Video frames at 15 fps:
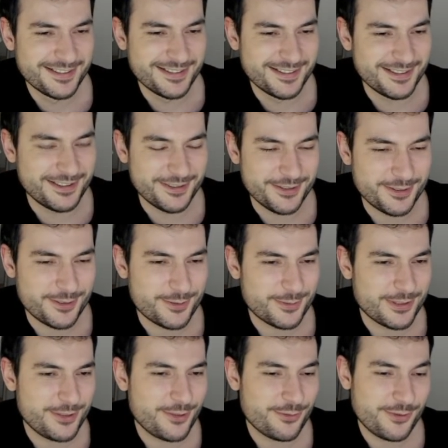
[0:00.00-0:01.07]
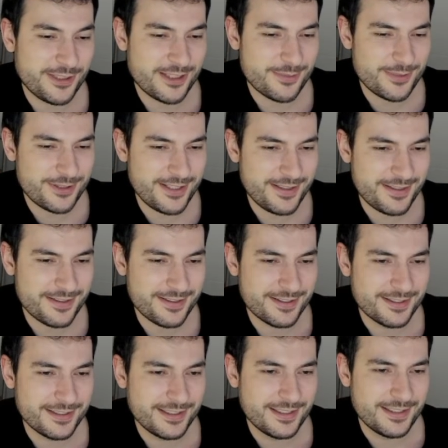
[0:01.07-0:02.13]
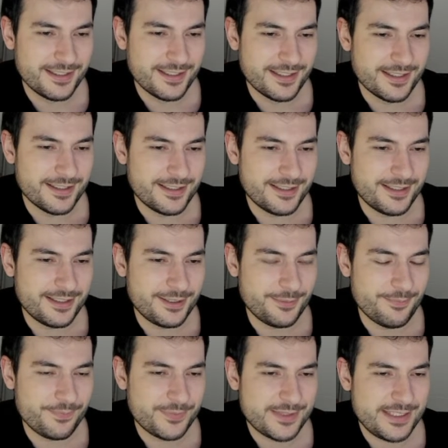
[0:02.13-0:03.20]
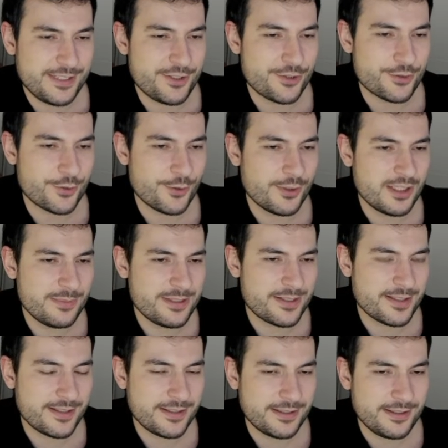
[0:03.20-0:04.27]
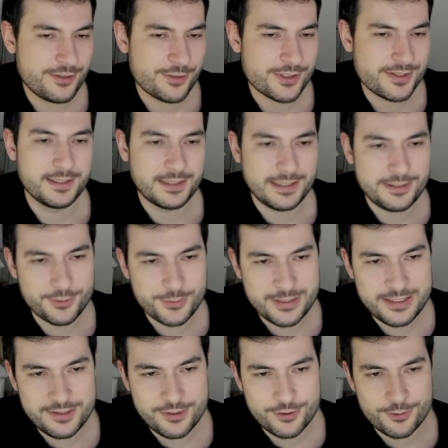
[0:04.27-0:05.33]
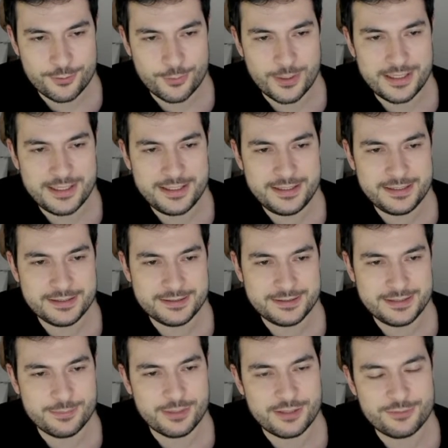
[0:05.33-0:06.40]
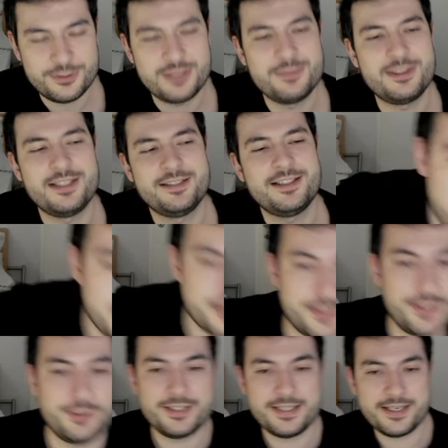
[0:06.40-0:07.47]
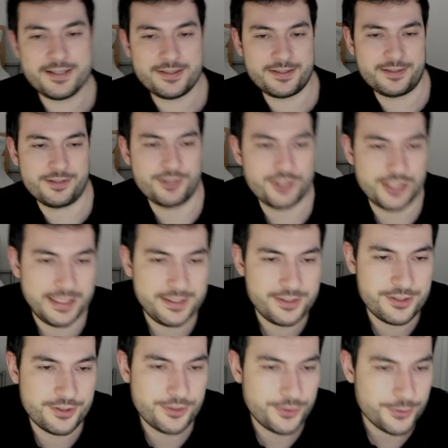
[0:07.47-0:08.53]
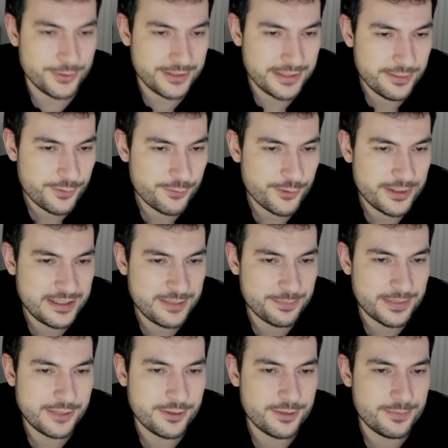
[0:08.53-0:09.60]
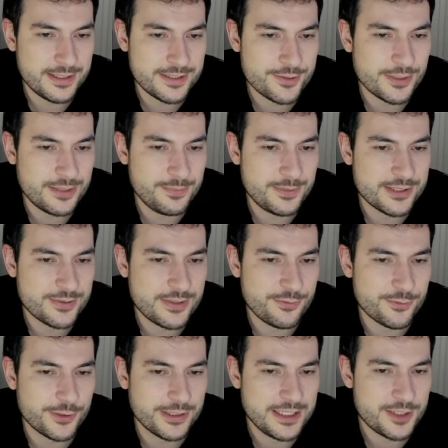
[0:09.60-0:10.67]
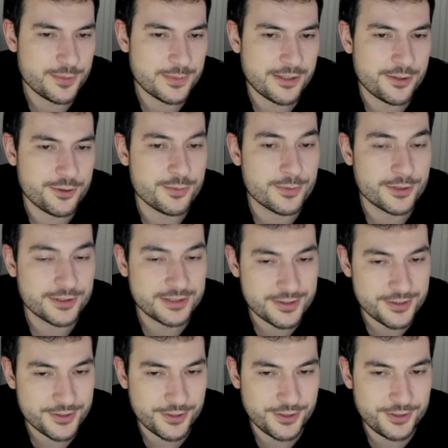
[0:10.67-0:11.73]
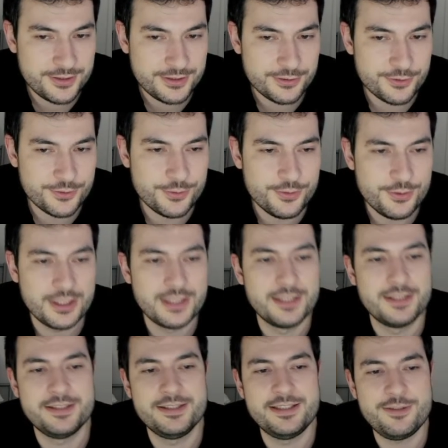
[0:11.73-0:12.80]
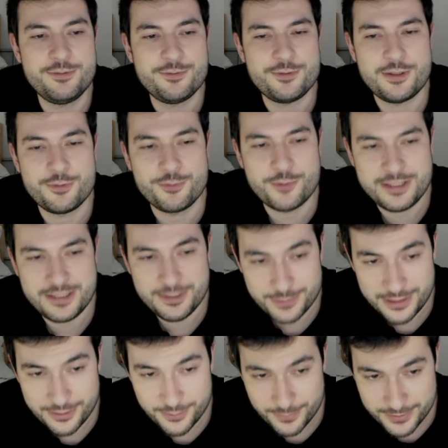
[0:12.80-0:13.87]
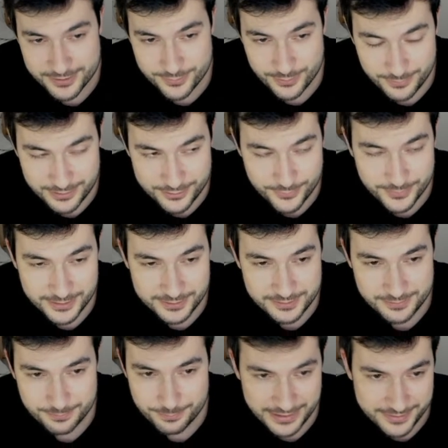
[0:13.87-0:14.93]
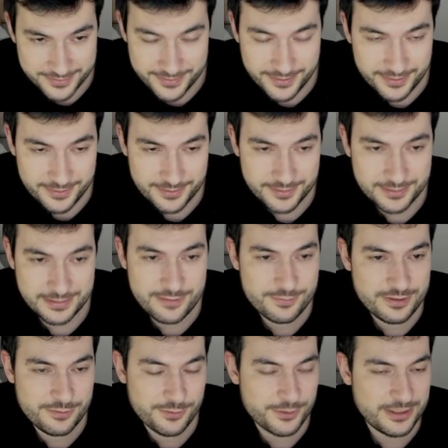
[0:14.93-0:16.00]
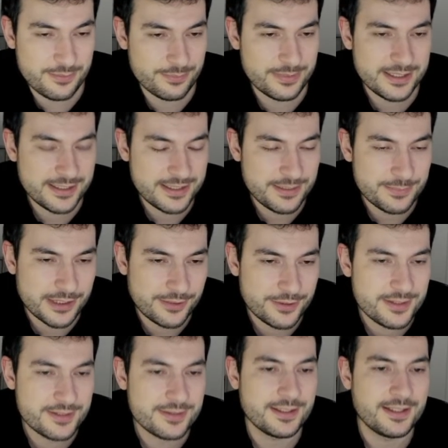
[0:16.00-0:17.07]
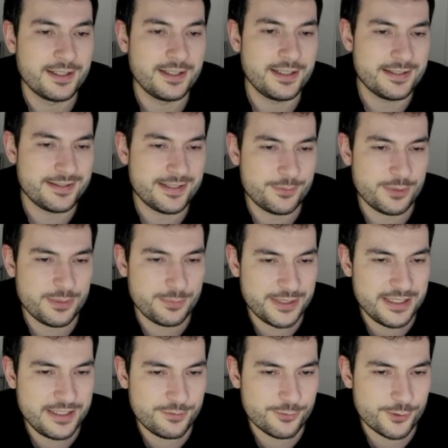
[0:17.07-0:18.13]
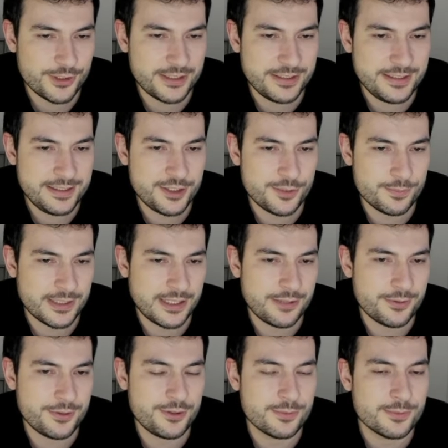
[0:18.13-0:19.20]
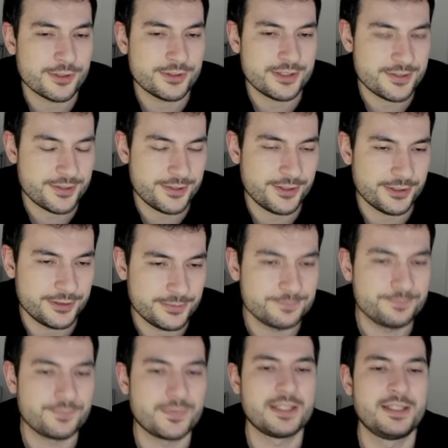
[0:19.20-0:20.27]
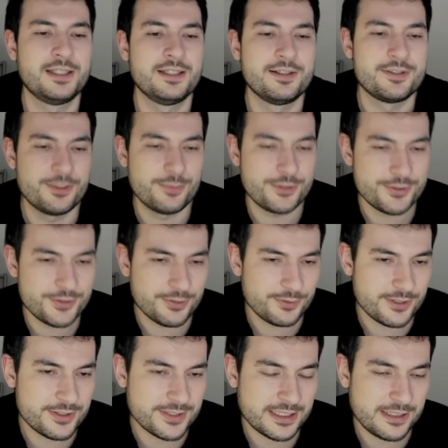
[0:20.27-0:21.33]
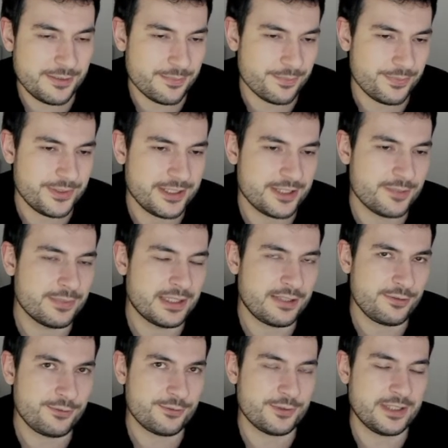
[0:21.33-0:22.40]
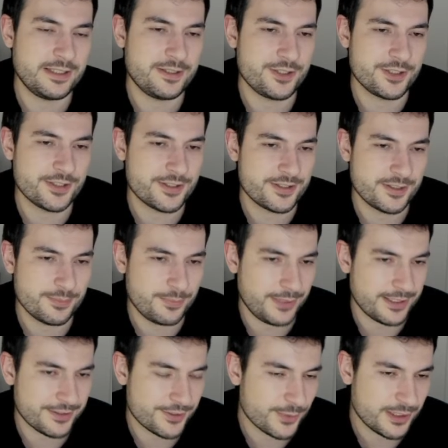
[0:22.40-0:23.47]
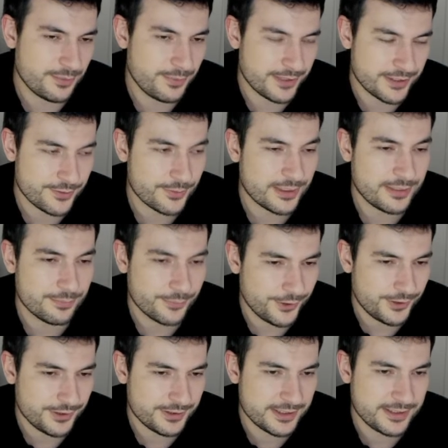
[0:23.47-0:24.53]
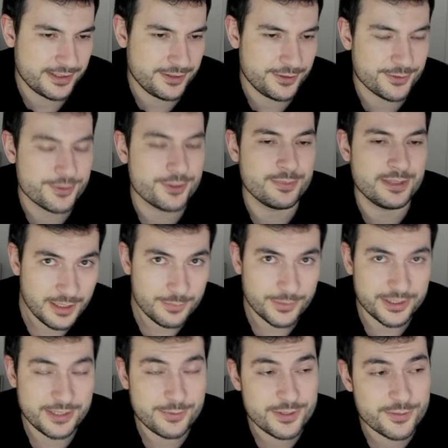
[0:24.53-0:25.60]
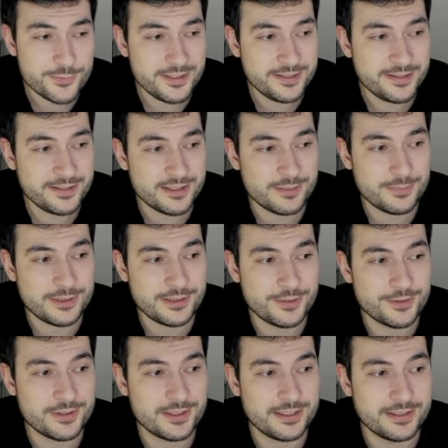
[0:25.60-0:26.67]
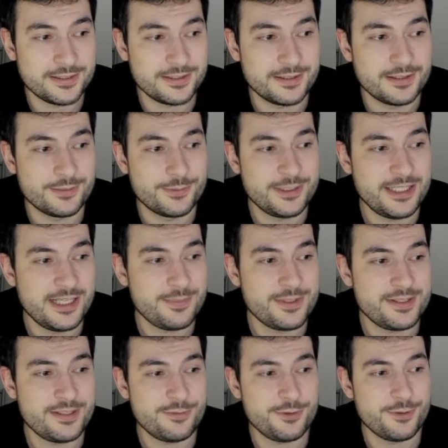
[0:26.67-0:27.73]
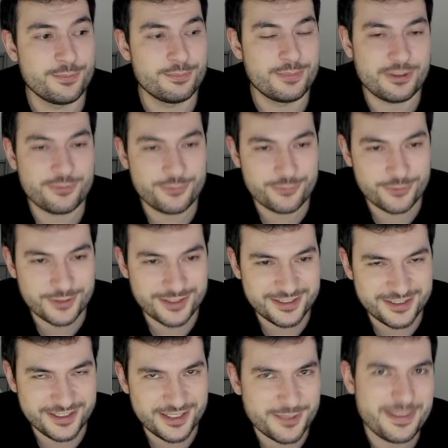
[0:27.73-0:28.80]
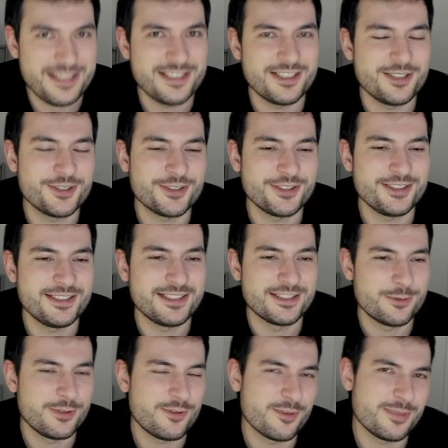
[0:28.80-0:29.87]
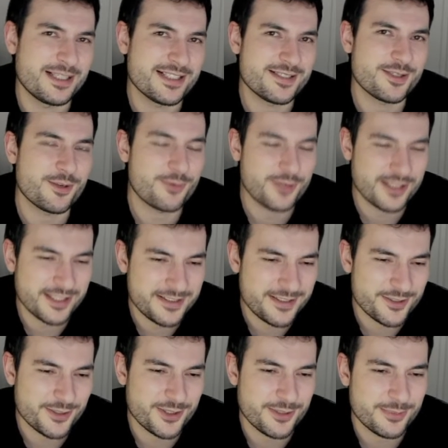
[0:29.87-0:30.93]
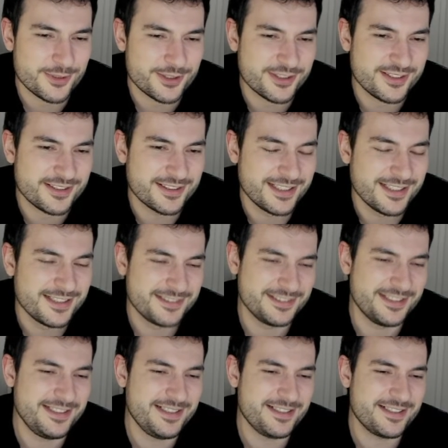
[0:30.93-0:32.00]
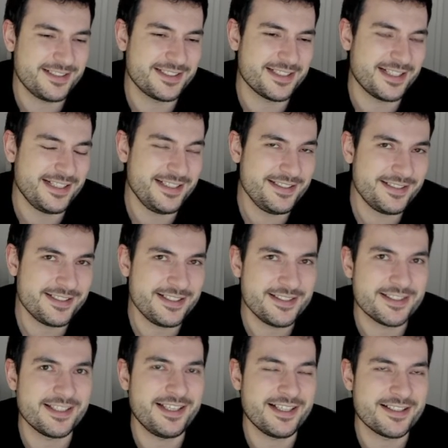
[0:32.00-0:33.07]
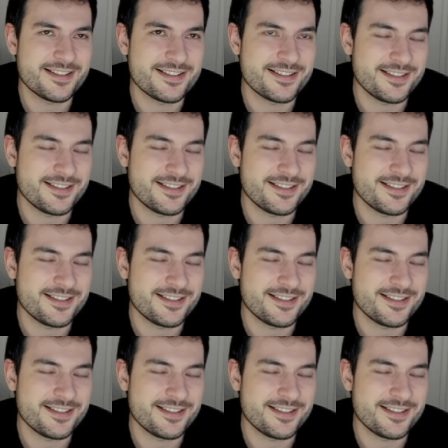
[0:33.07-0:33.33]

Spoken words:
I don't know what you think about it. Then Strong Arm is kind of interesting. I don't really know why they buffed him like that. So the text changed to give a friendly pirate +1/+1 for each pirate you bought this turn, to give a friendly pirate +1/+1, basic, even if you didn't buy any pirates, and then repeat for each pirate you bought this turn. So most of the time, this buff is just a +1/+1 more than it used to be. But I was thinking about, like, what happens if you buff an Amalgadon with a Master of Realities on your board, then it kinda interacts